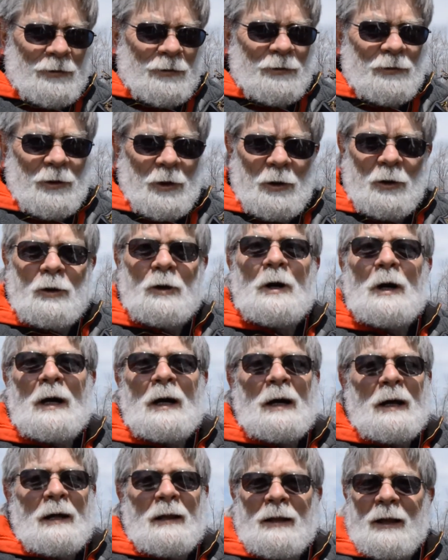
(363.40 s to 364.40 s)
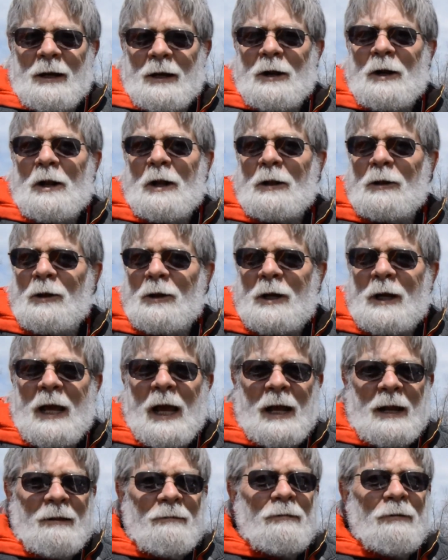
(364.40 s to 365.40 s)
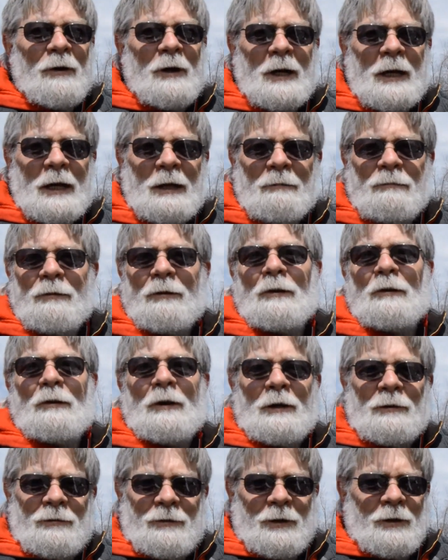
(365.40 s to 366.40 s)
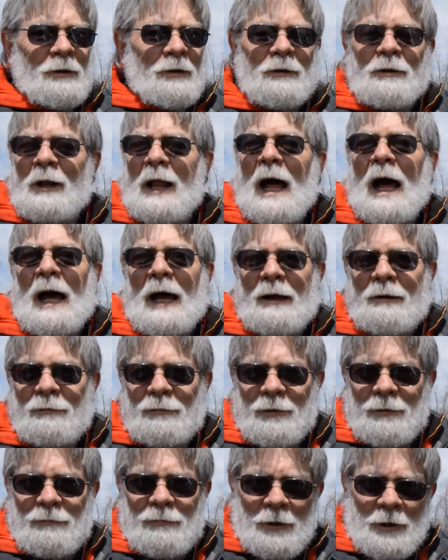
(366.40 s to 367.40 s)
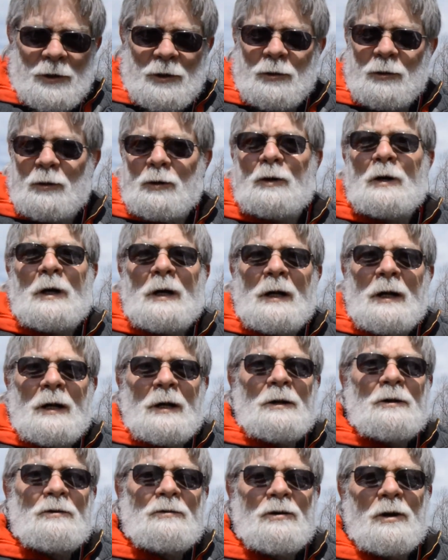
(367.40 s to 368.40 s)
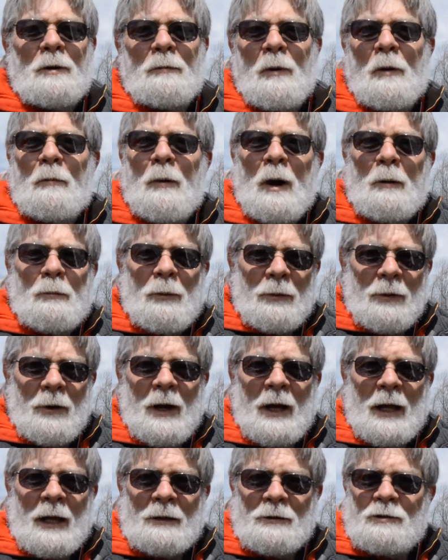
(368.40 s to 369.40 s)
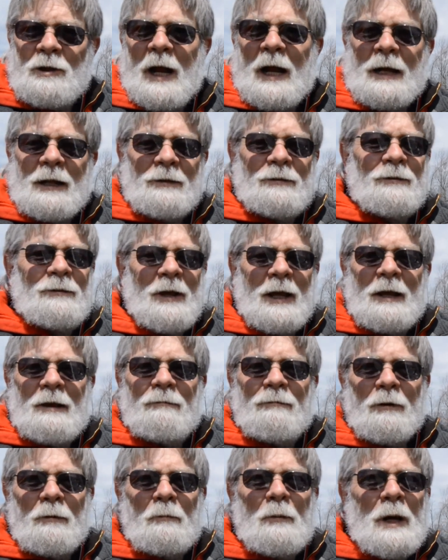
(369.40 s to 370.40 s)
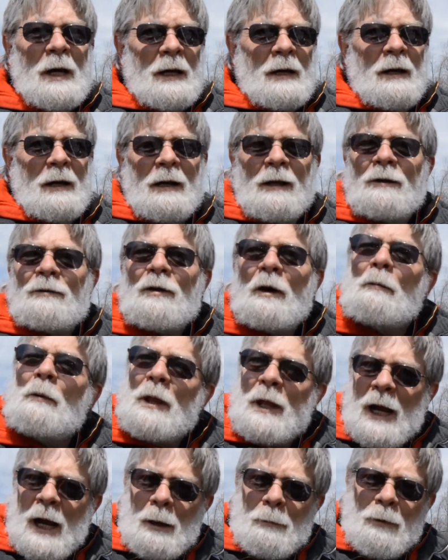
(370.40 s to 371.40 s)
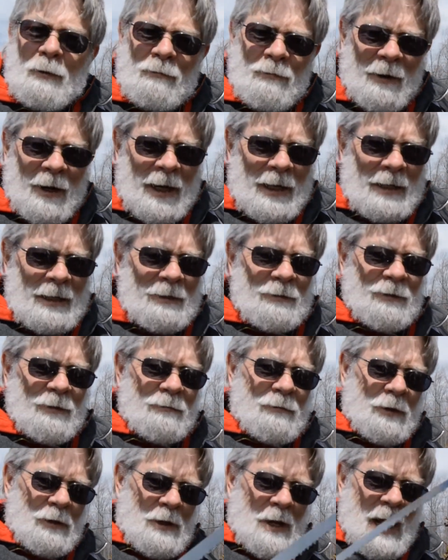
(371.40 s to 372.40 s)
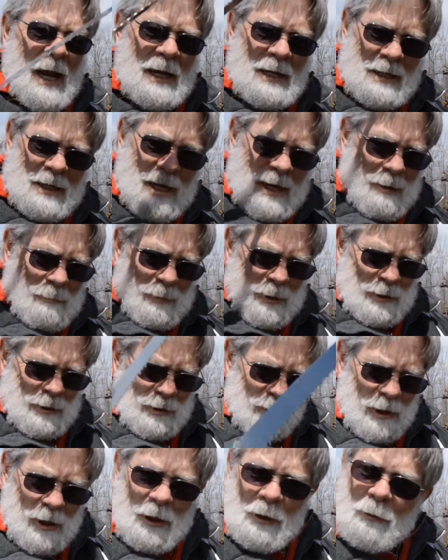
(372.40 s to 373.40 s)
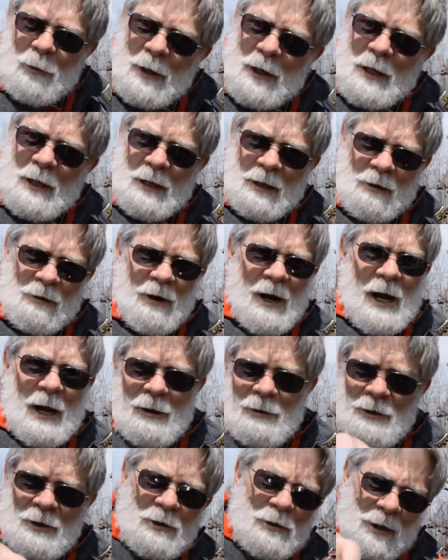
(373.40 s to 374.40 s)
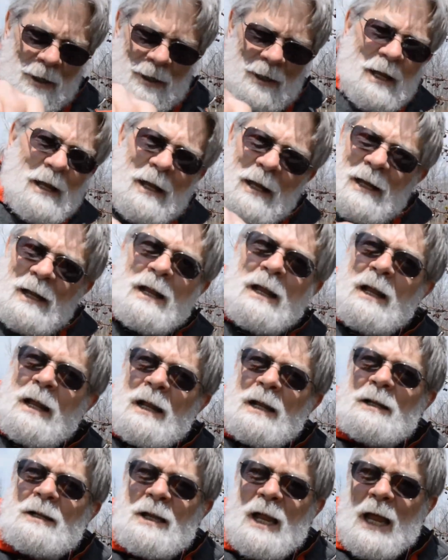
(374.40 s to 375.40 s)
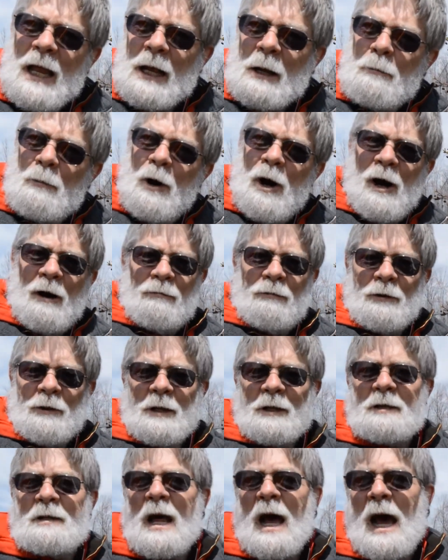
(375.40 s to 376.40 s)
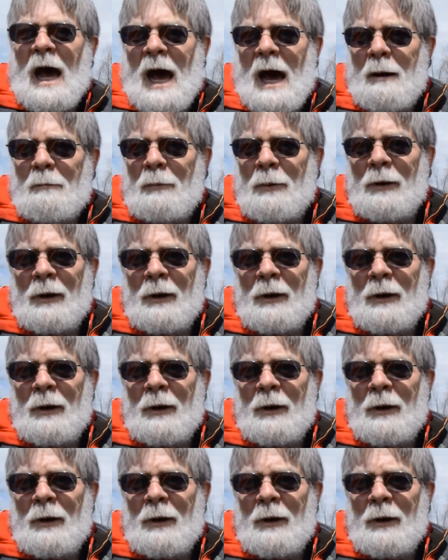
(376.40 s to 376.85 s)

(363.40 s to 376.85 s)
so they're going to look kind of funky for the rest of their lives if you do trim them up and try to save them. Some of the arborvitaes, if they're not damaged all the way to the ground, you could take them off at the top